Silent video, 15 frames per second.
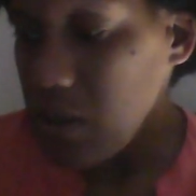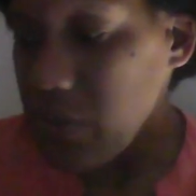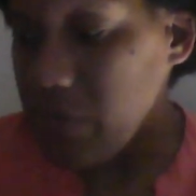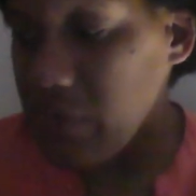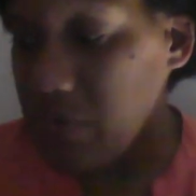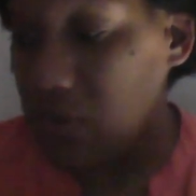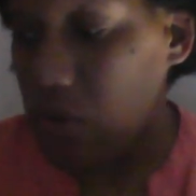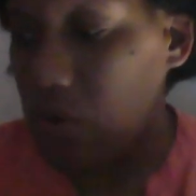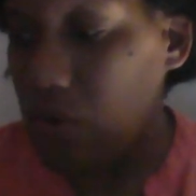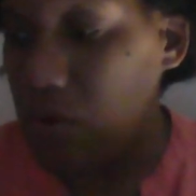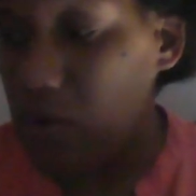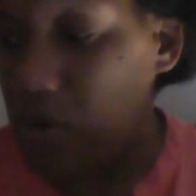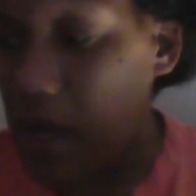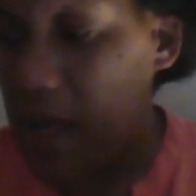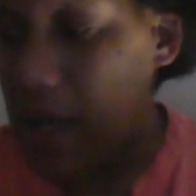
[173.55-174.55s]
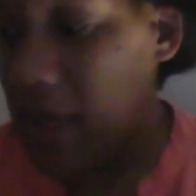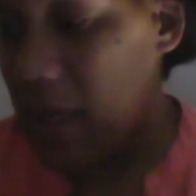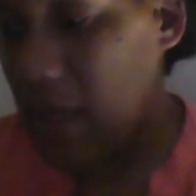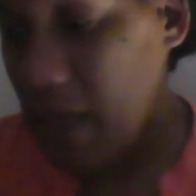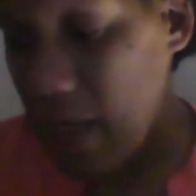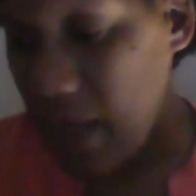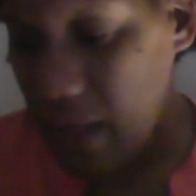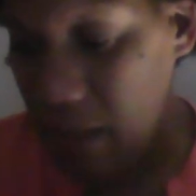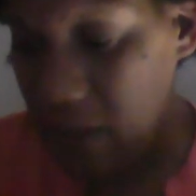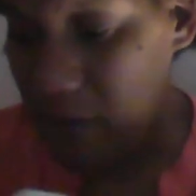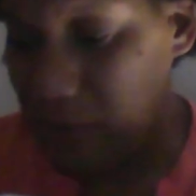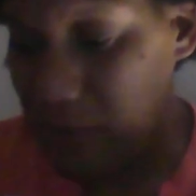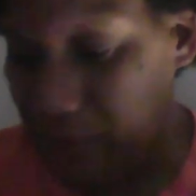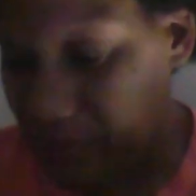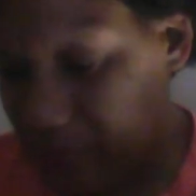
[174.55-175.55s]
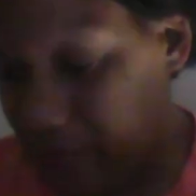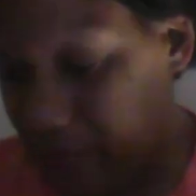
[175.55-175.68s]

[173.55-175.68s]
So I have